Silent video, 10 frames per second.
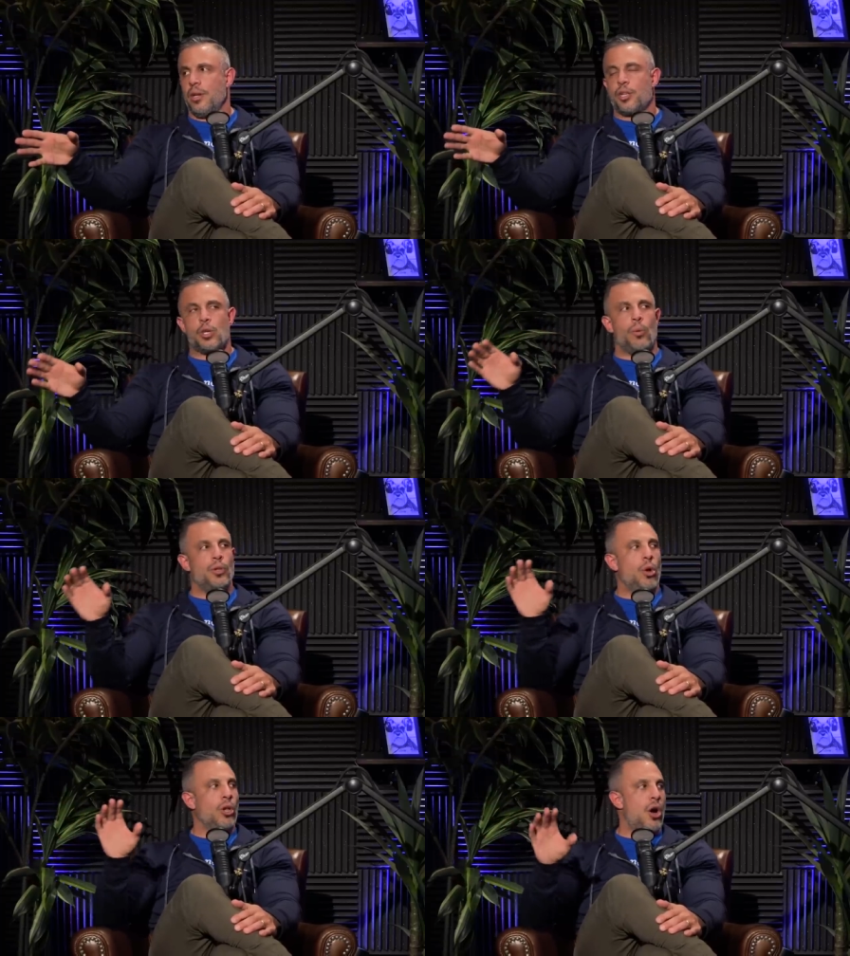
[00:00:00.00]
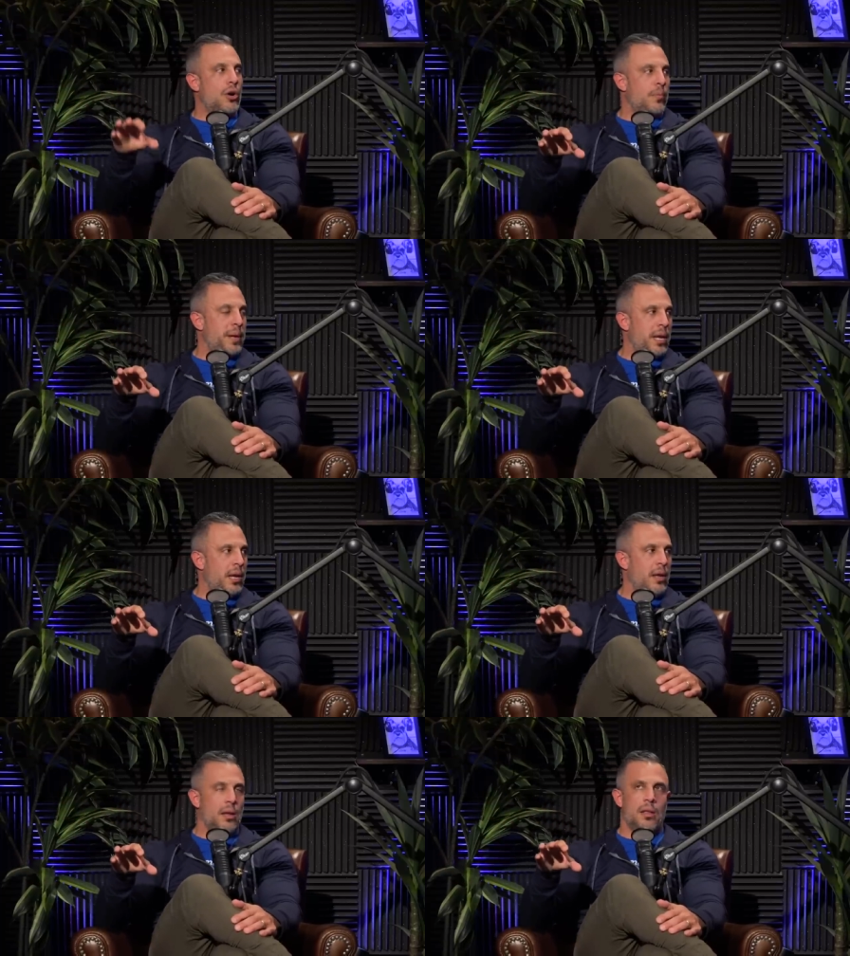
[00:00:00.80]
So it will no longer
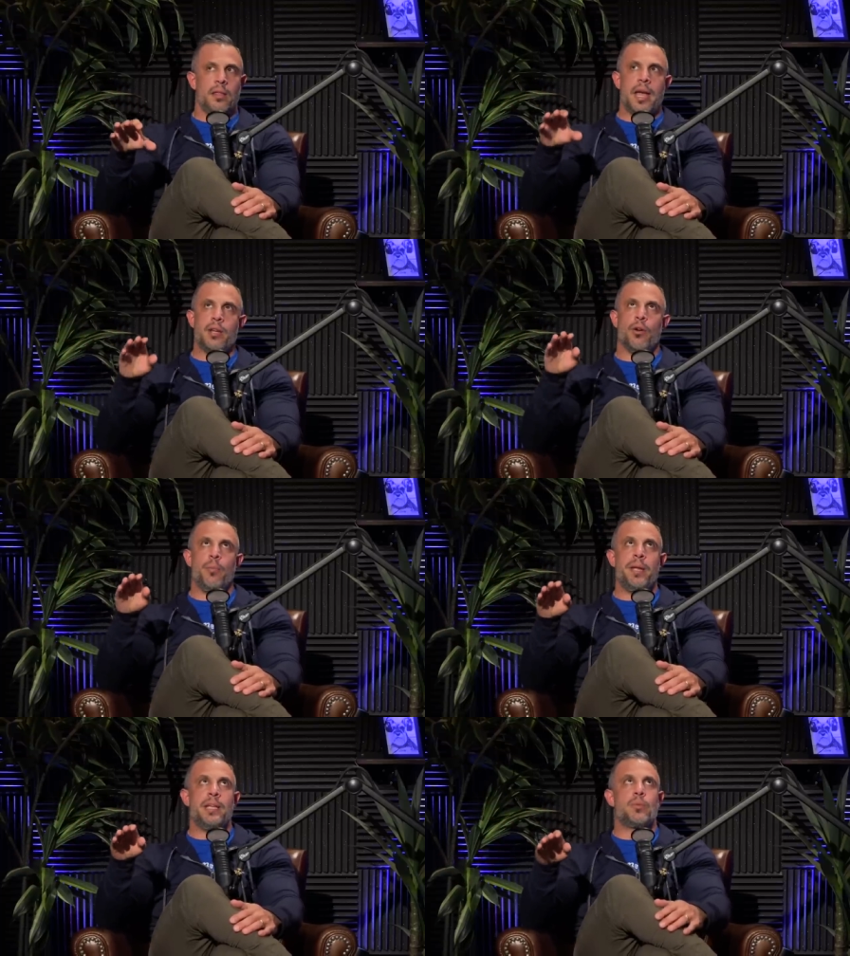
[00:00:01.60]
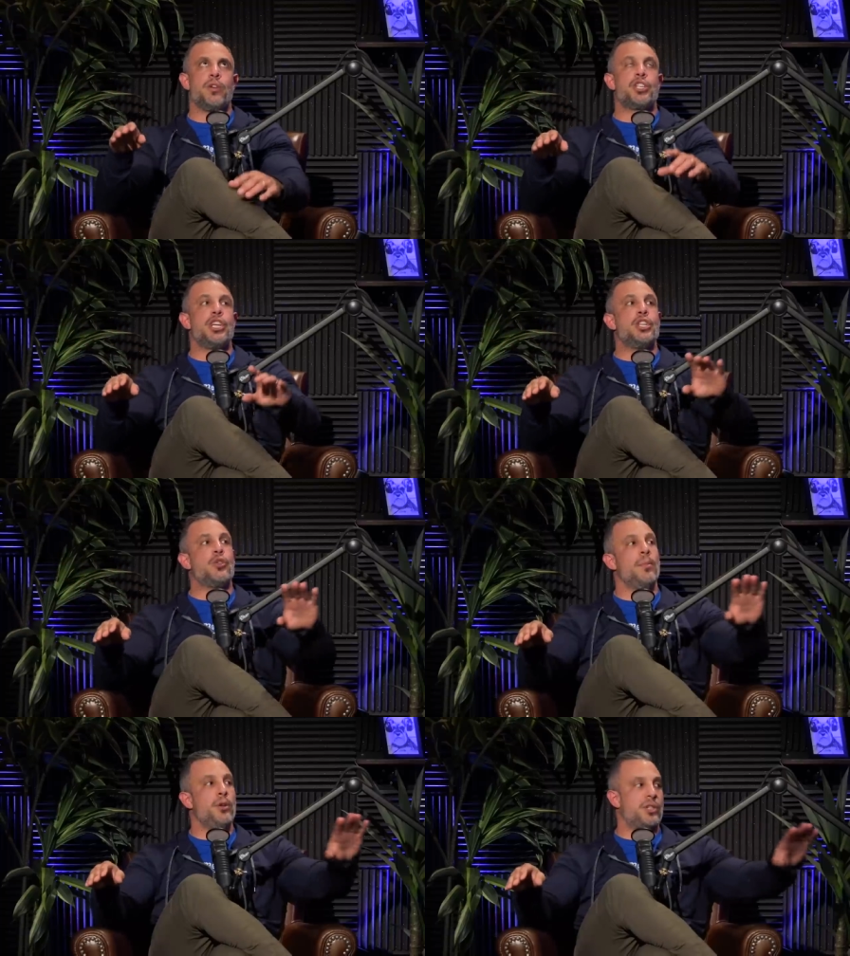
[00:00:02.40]
be that you're obese, which
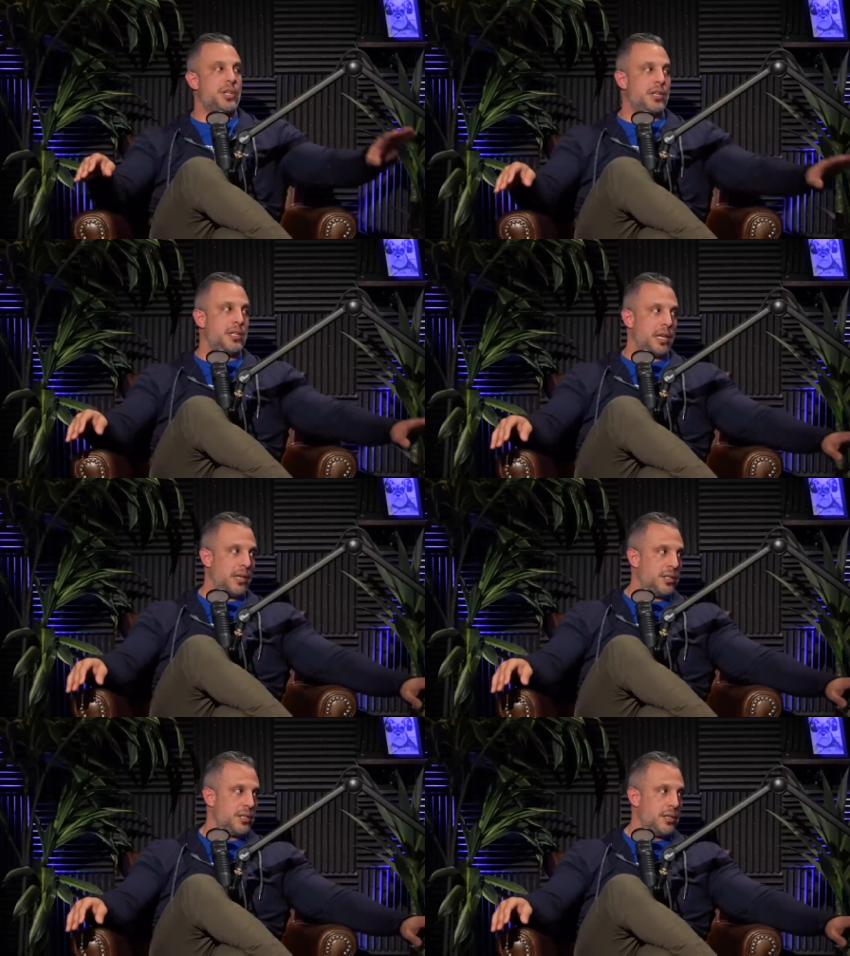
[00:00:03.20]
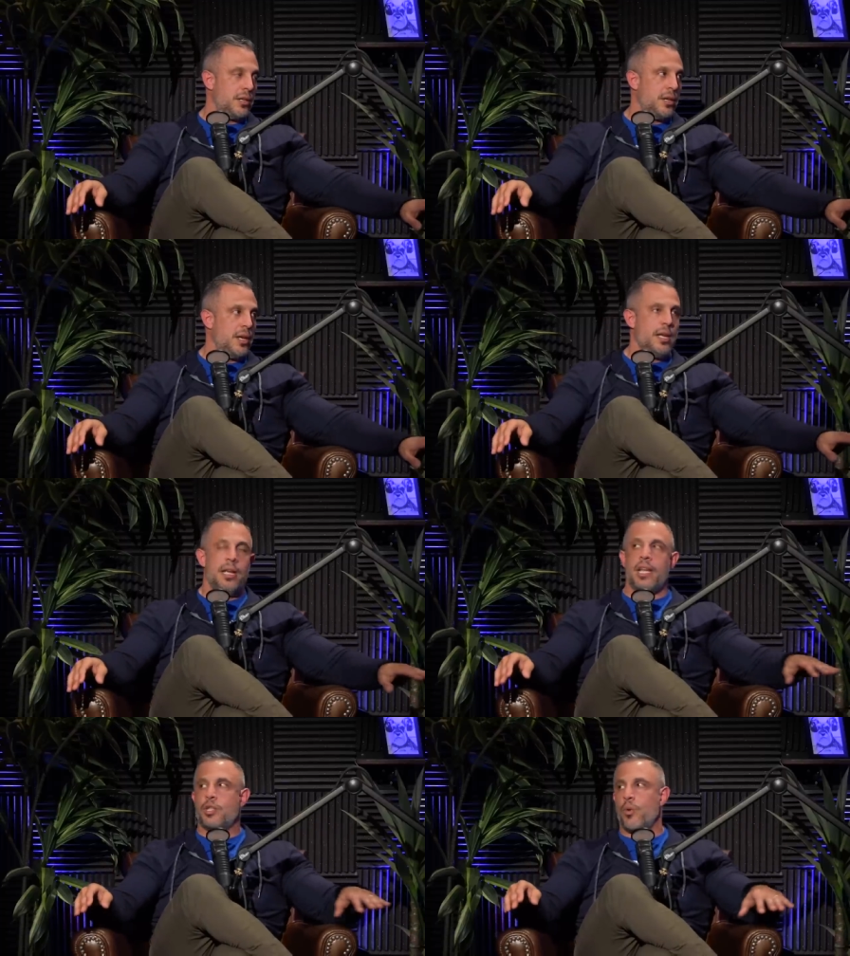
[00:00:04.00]
contributes to disease.
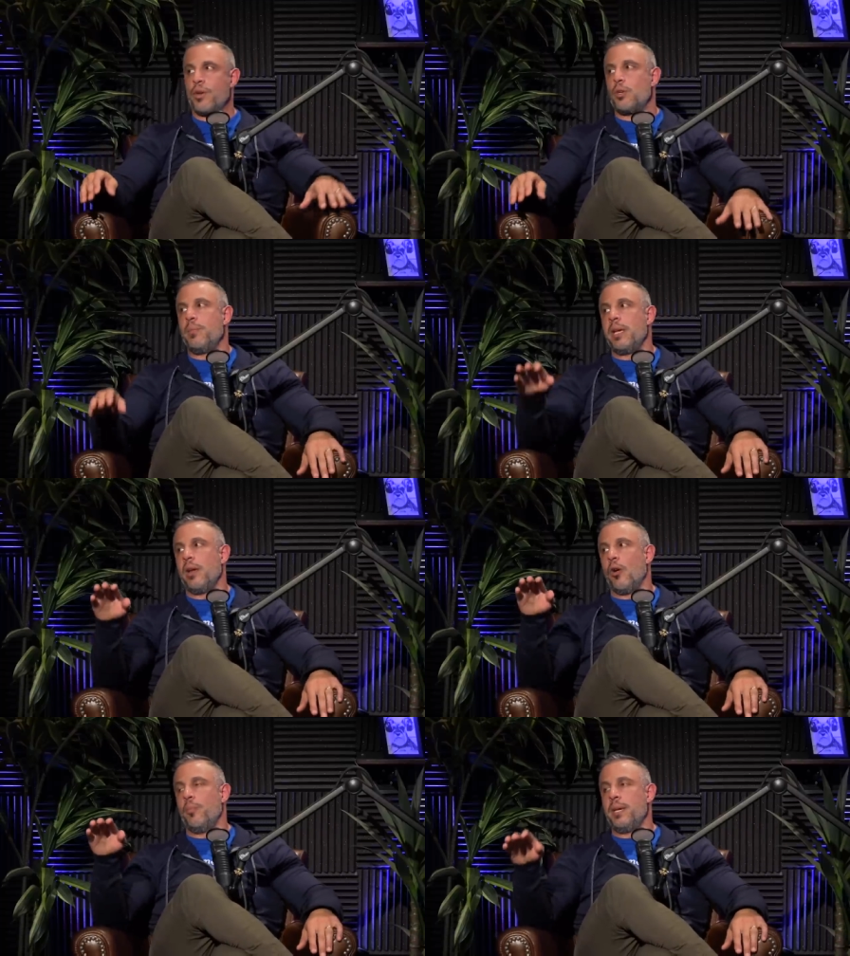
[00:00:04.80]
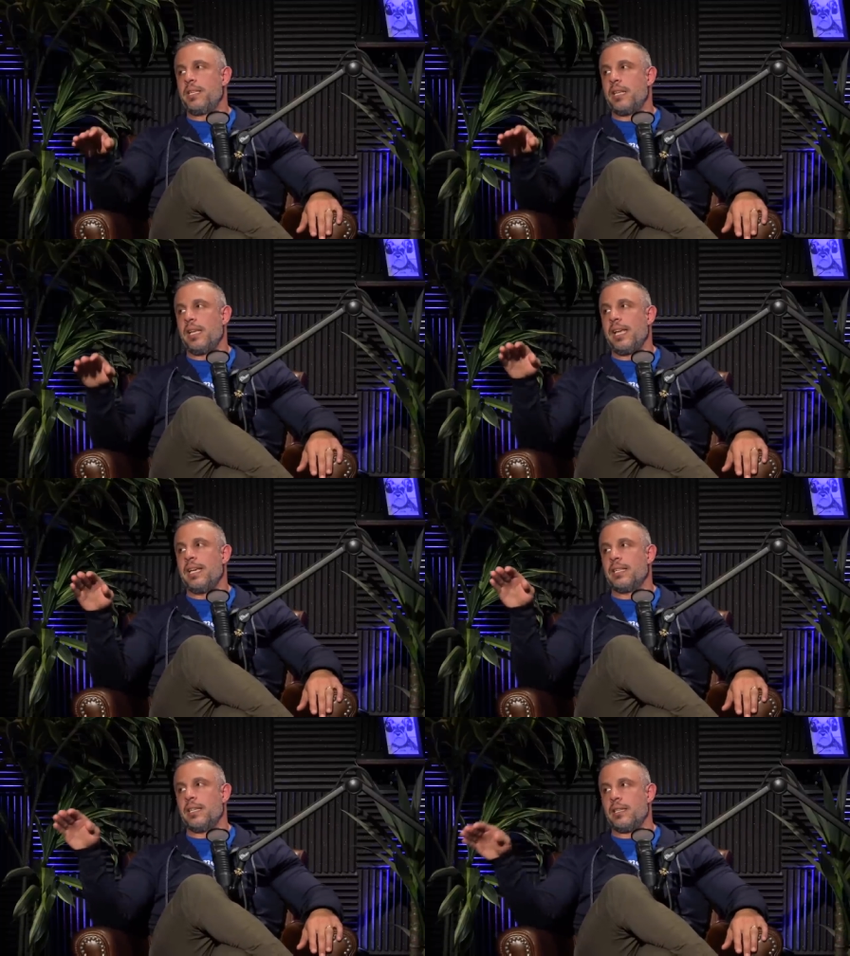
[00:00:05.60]
It's going to be obesity
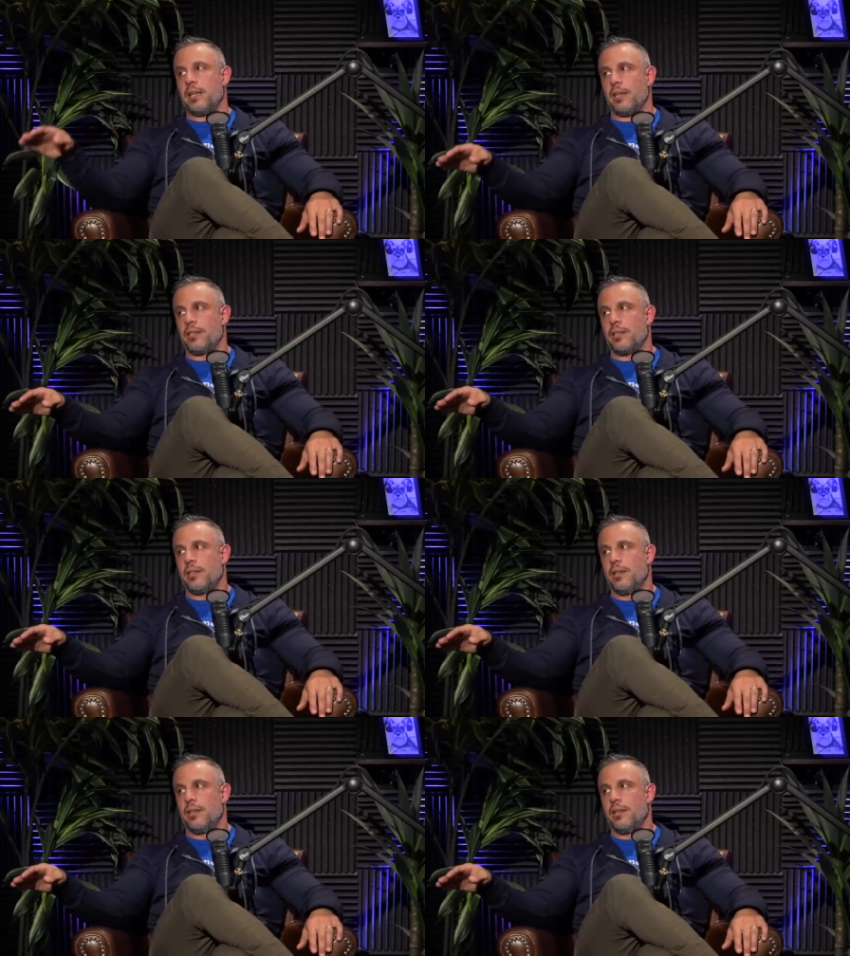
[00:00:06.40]
is a disease.